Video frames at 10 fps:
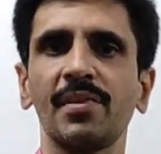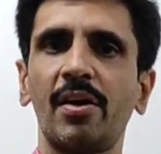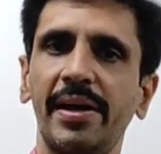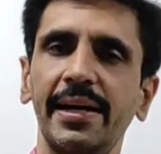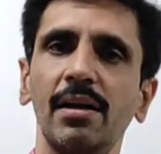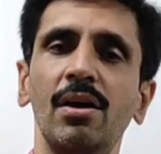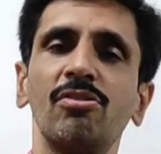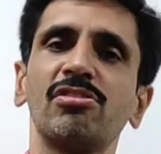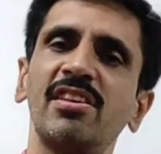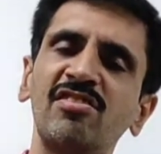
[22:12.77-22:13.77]
Alright,
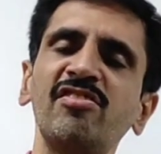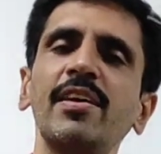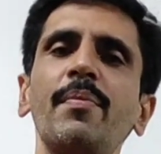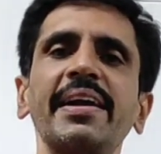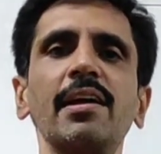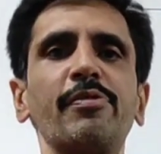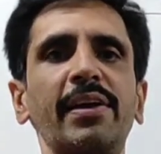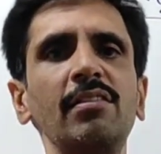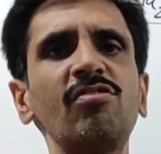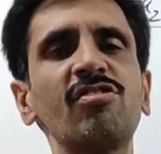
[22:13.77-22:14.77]
so this is it, my dear
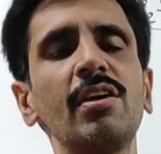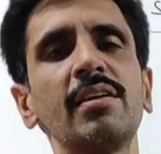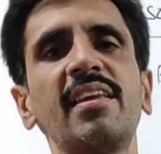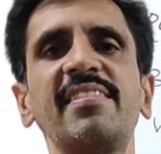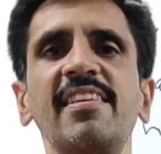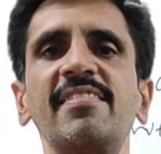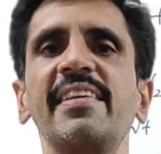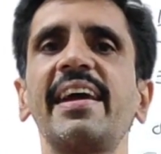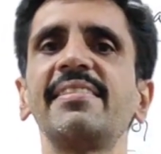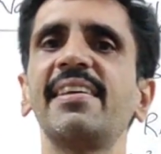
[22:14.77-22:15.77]
friends. This is
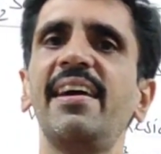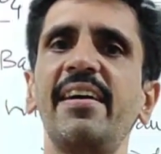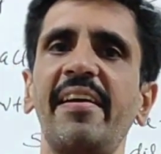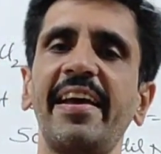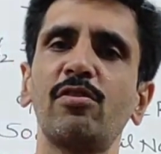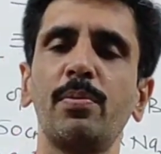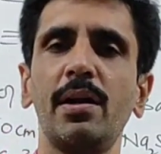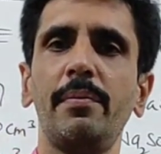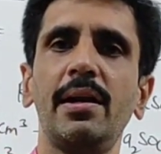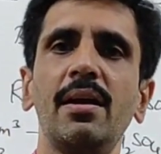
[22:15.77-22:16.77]
the entire
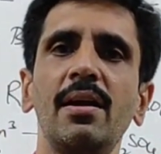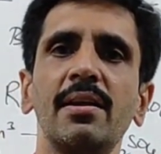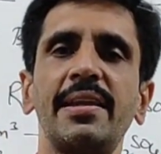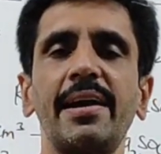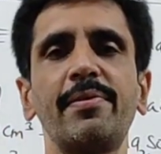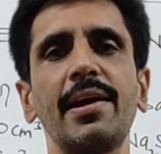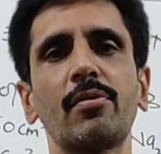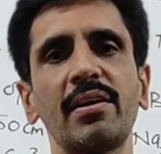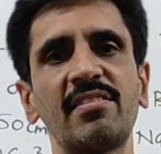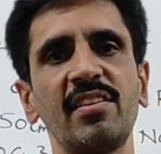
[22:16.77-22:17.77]
experiment that we have
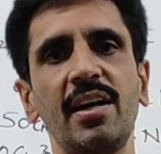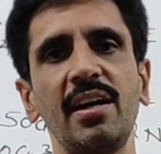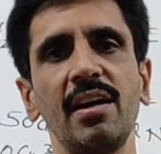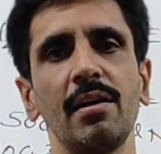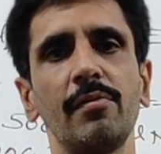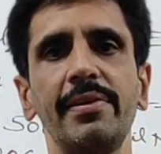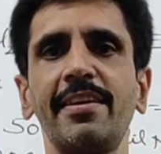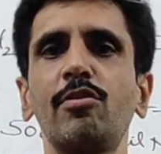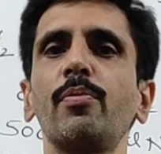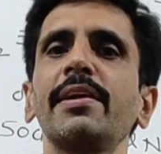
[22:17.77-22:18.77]
considered with
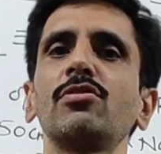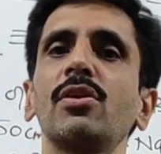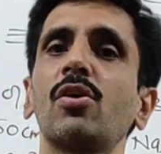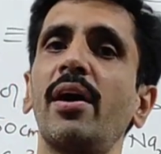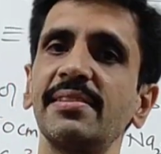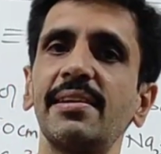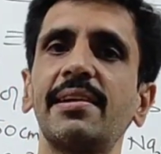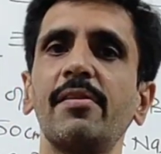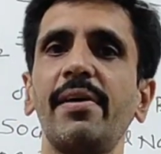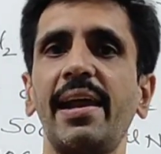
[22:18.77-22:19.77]
respect to the
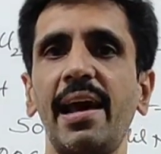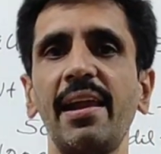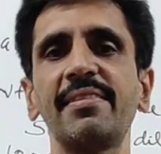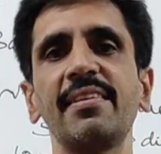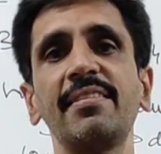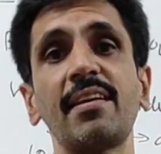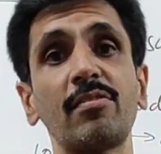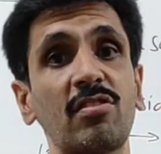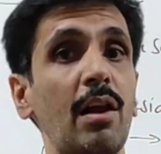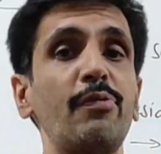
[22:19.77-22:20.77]
quantitative analysis of
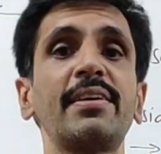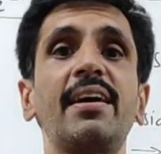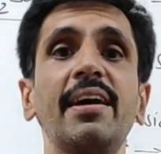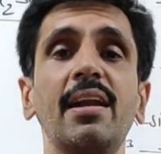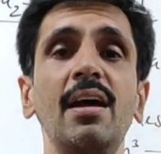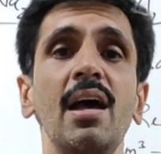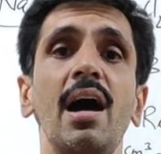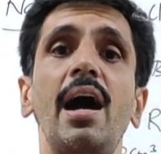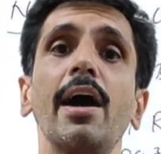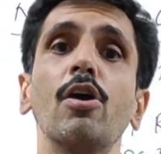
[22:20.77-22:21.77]
sulfate ion.
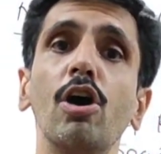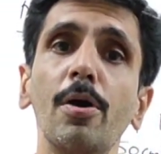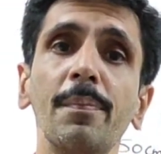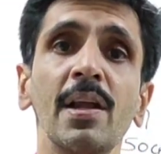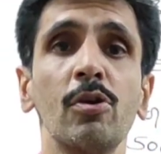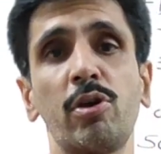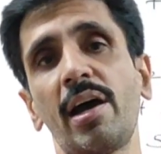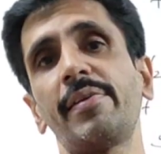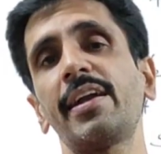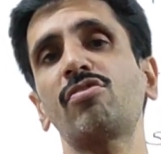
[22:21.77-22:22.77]
I hope you
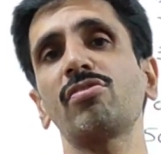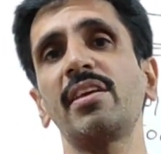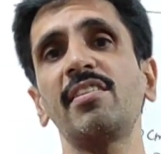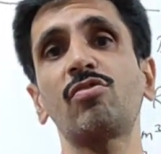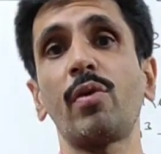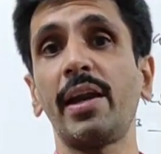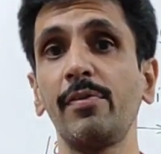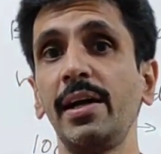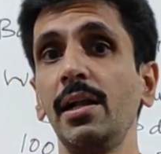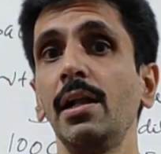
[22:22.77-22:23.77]
have understood this very
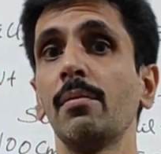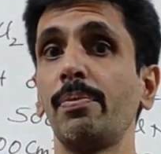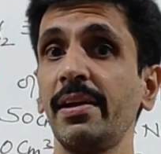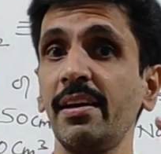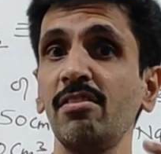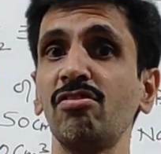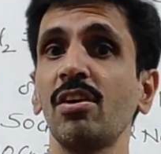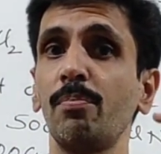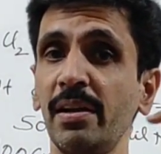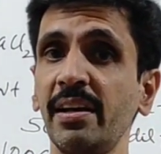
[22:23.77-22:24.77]
well.
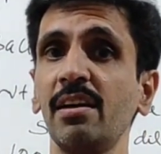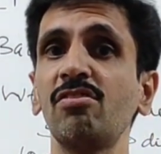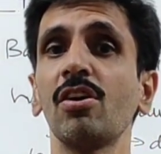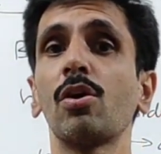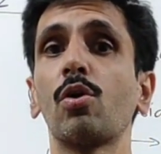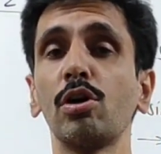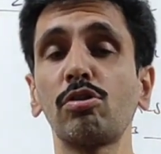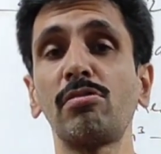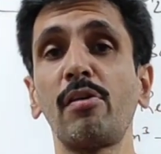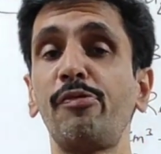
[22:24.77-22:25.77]
Please go
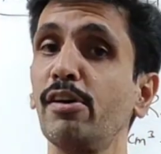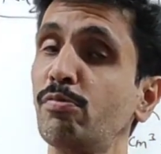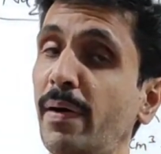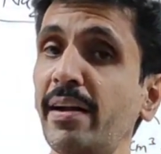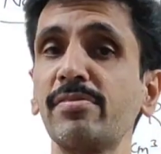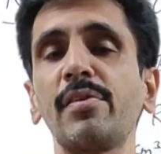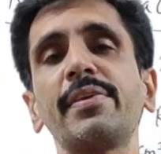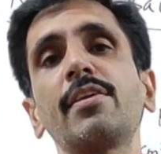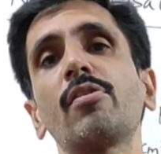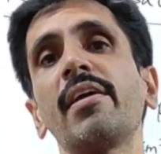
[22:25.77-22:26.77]
through the first part of the
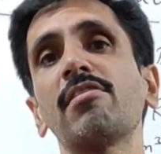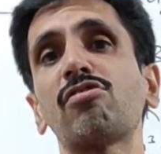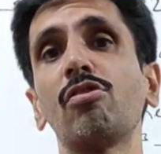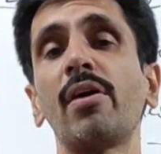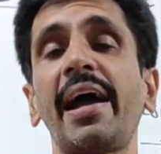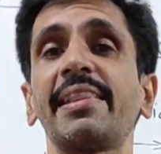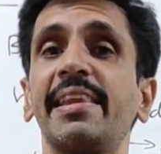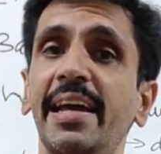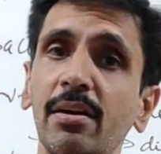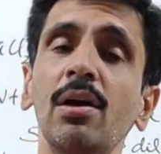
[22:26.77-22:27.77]
video also, and
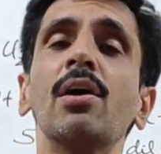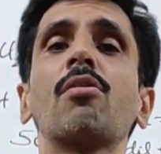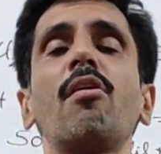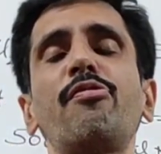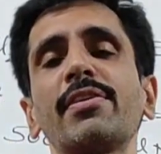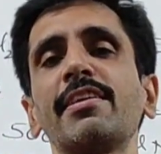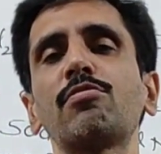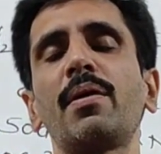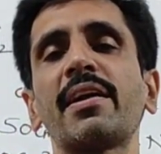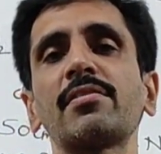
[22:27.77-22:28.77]
then go for this
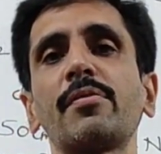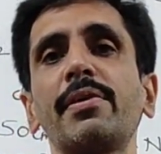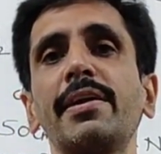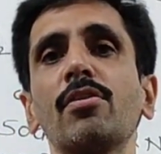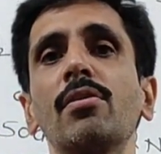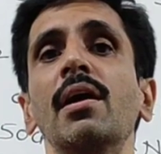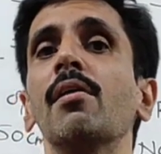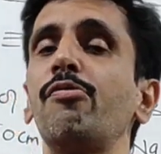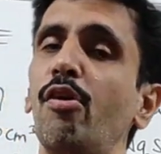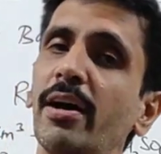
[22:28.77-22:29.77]
part of the video
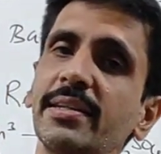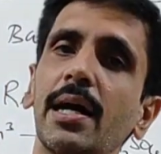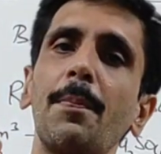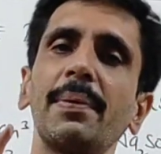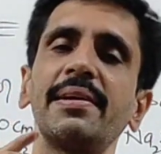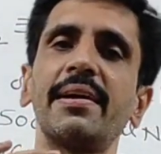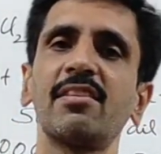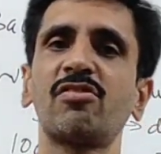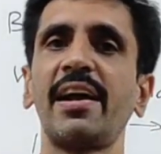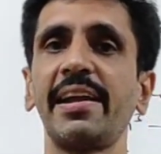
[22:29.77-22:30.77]
for the complete
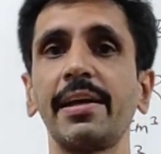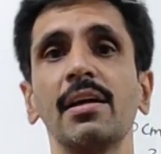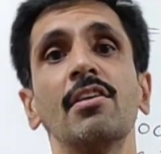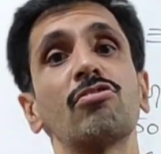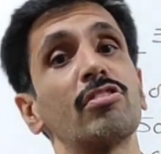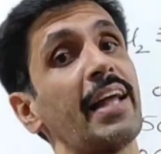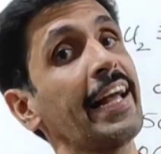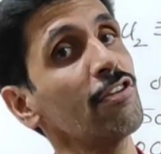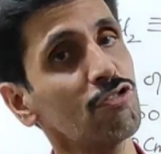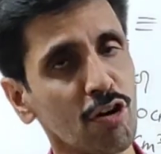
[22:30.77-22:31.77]
understanding. So
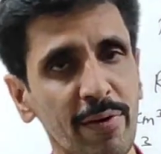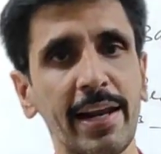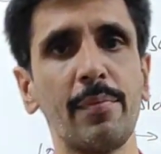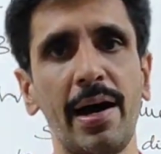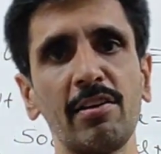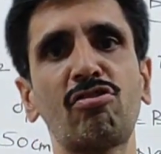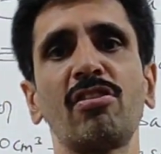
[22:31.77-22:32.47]
thank you so very much.